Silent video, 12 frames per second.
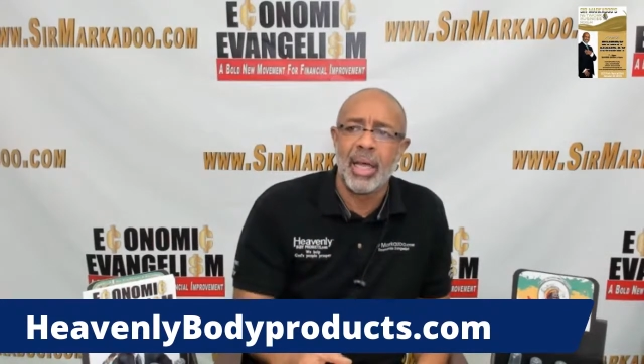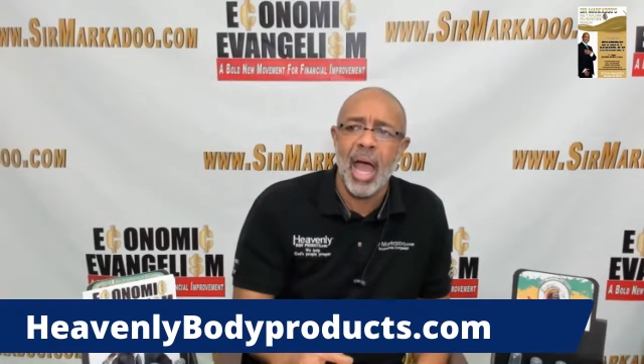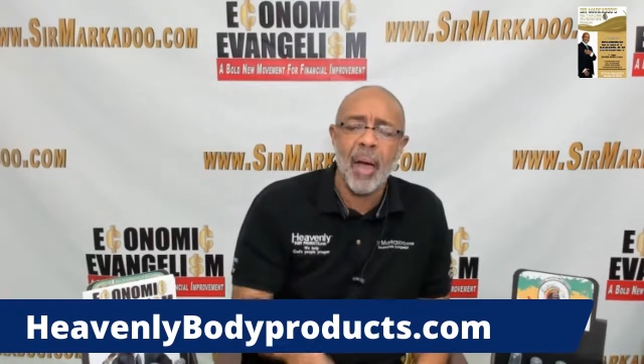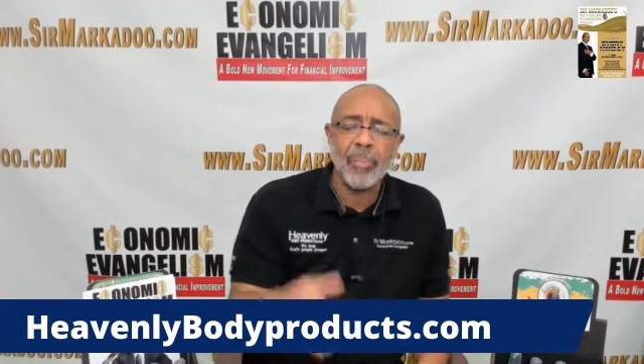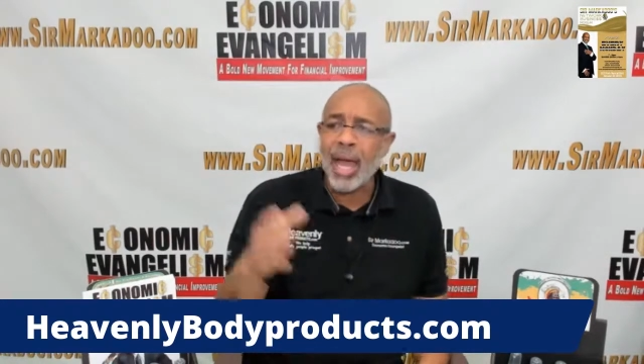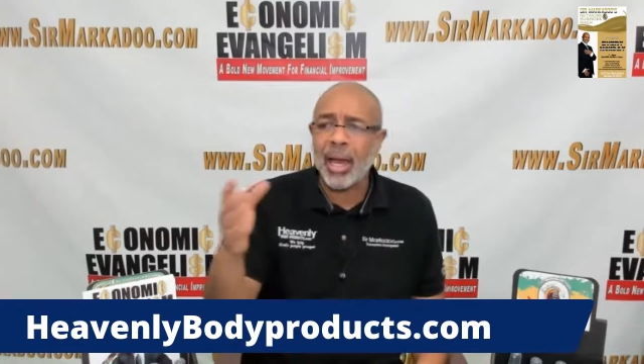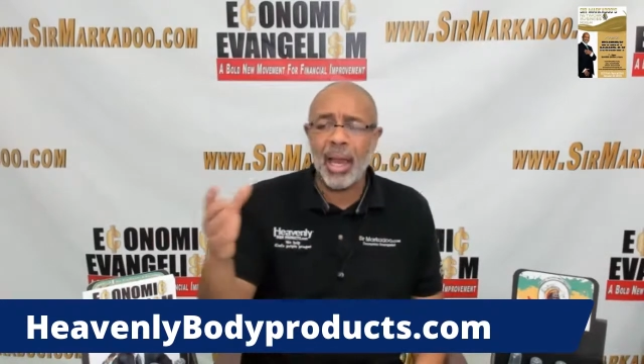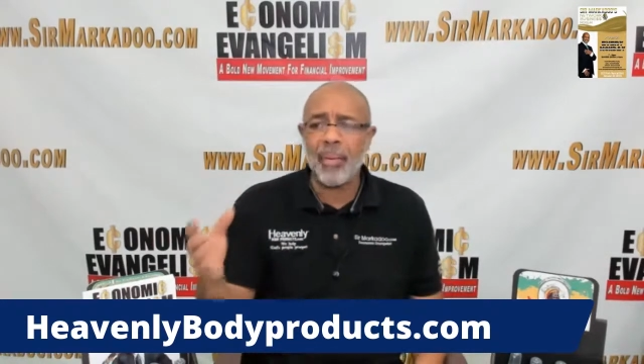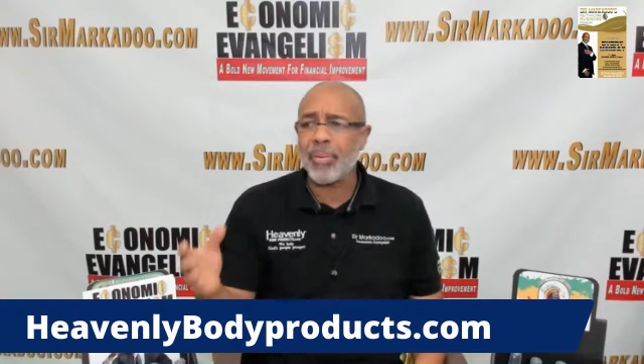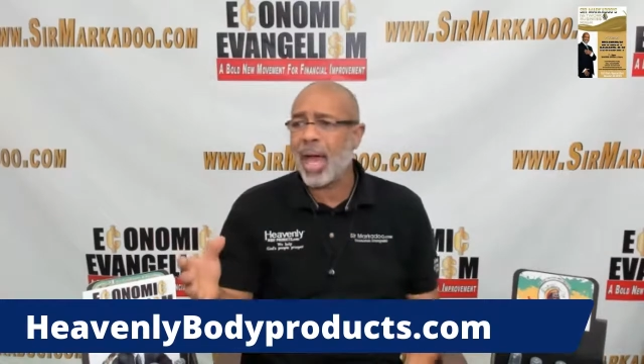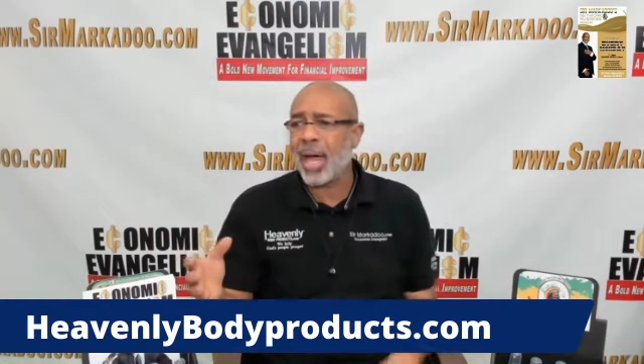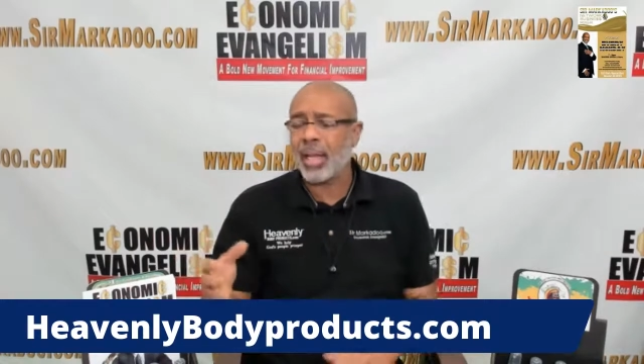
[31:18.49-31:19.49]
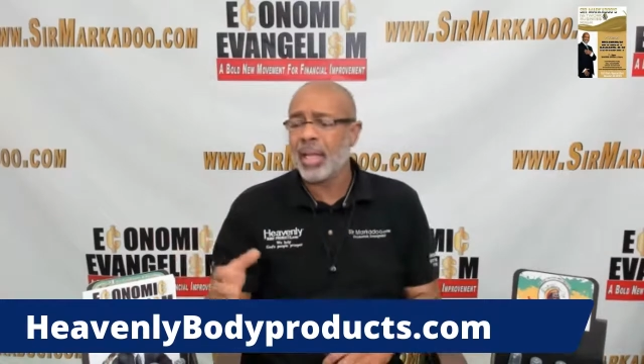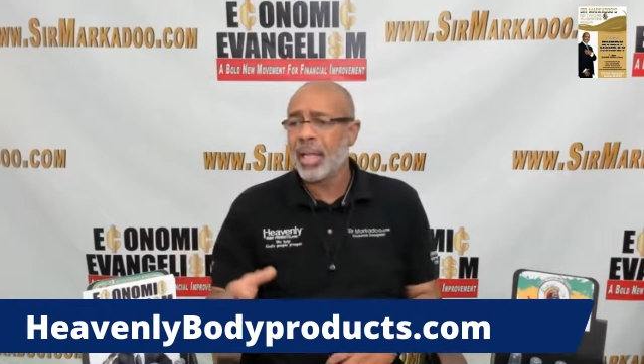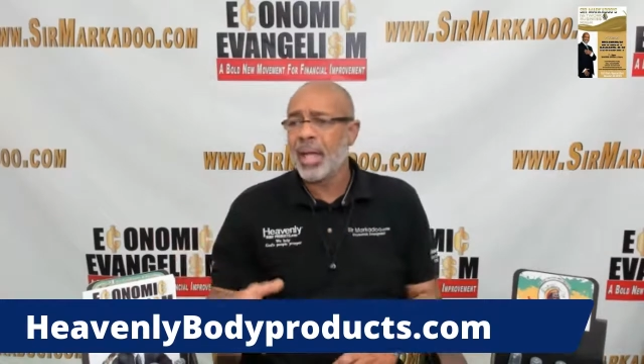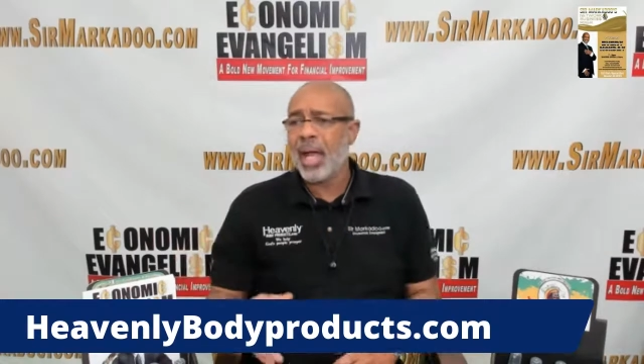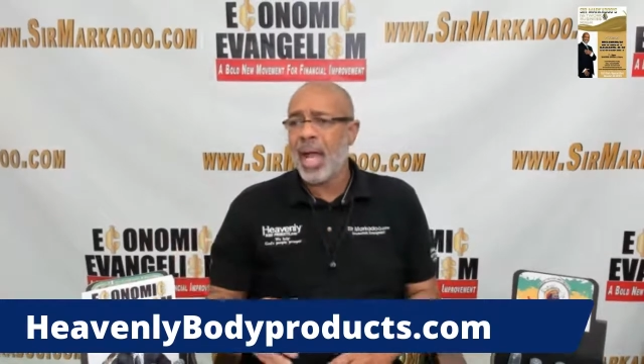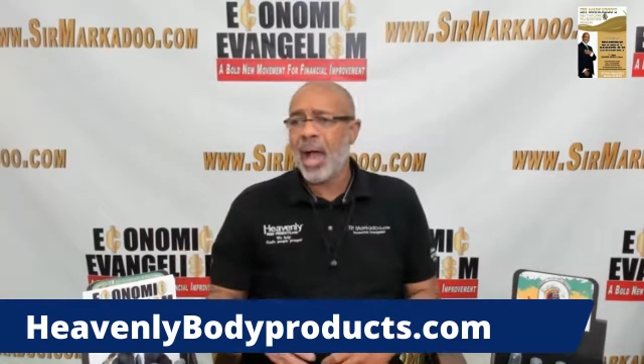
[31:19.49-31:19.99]
I'm
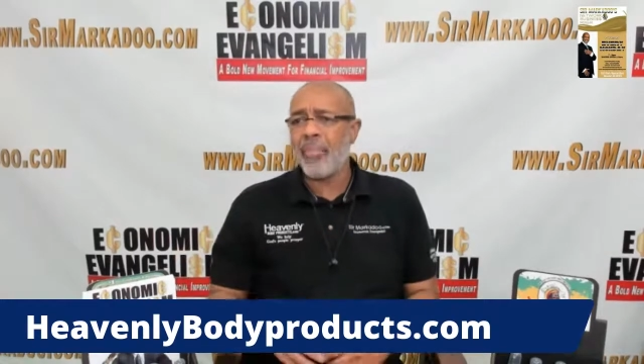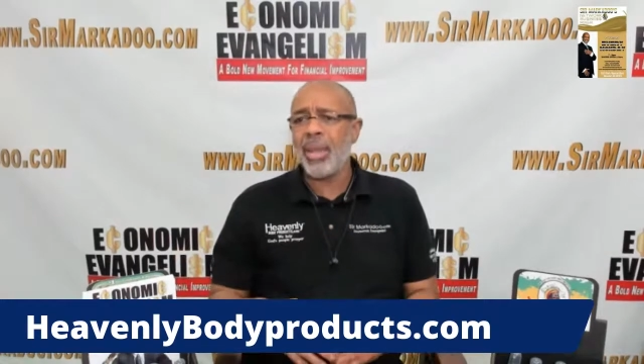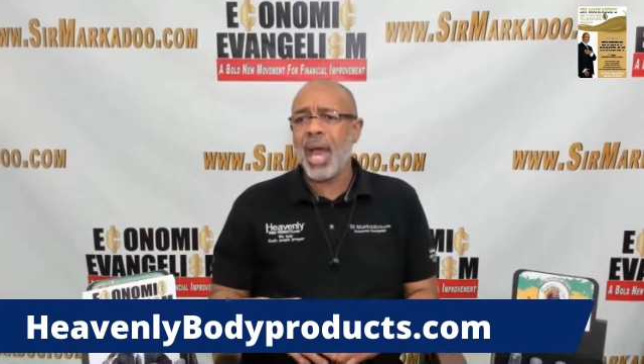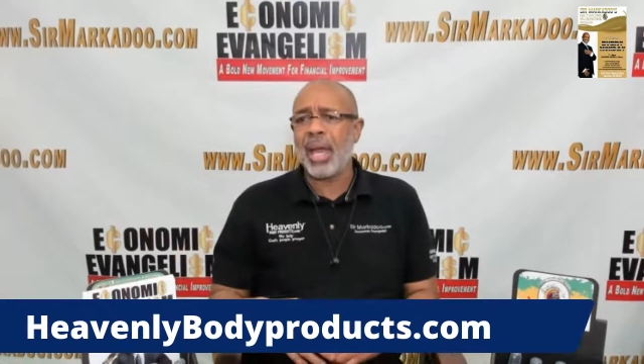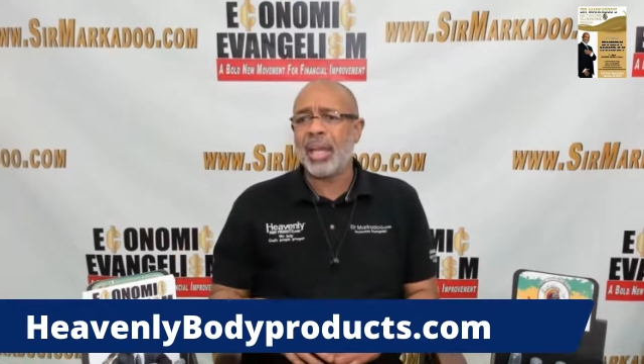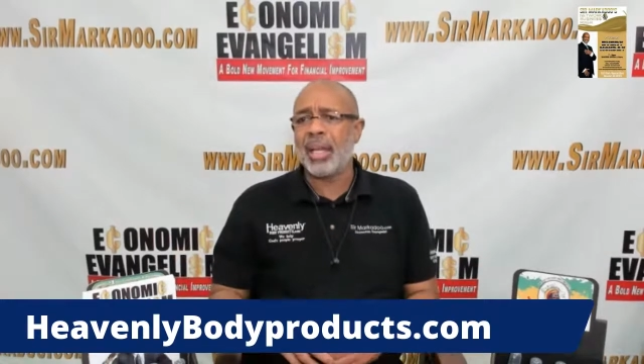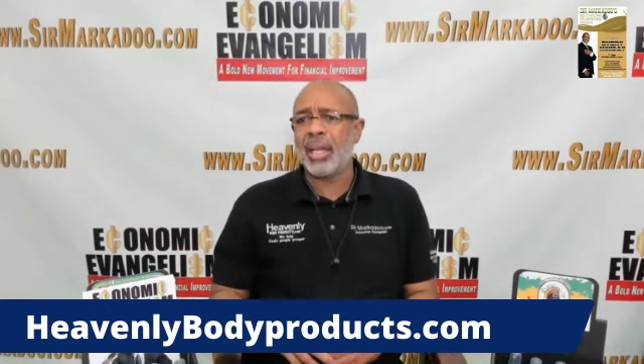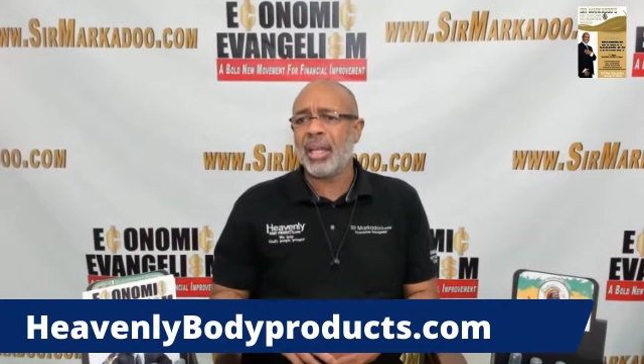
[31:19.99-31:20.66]
not,